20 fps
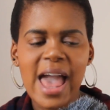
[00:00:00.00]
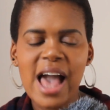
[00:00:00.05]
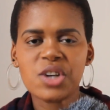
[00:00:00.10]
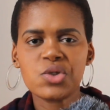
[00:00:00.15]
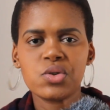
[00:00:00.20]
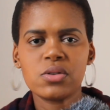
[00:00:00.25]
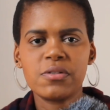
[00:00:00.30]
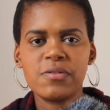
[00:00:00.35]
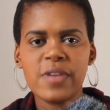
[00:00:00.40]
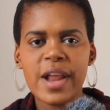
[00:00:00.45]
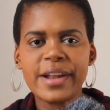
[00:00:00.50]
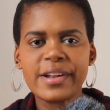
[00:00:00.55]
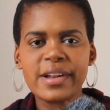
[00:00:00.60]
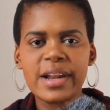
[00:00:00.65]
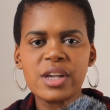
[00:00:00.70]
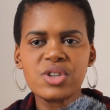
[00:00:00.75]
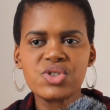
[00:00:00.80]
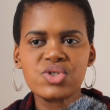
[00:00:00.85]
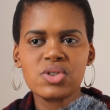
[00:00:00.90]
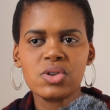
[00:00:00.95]
actual flat
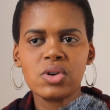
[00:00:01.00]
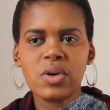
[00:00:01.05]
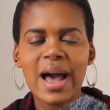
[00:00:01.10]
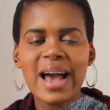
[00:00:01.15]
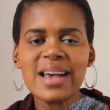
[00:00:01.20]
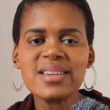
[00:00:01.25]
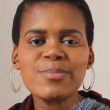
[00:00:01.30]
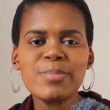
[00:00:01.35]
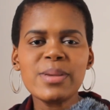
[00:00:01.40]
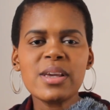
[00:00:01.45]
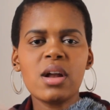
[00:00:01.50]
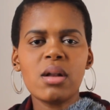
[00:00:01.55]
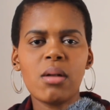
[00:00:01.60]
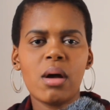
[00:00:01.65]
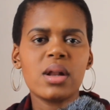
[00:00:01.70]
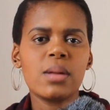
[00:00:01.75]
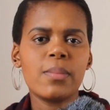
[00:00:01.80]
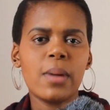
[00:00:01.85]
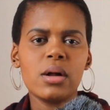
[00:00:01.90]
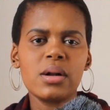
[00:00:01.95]
lay. So I speak a
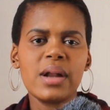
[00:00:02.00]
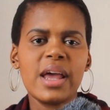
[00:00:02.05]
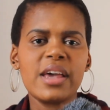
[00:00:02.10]
lot about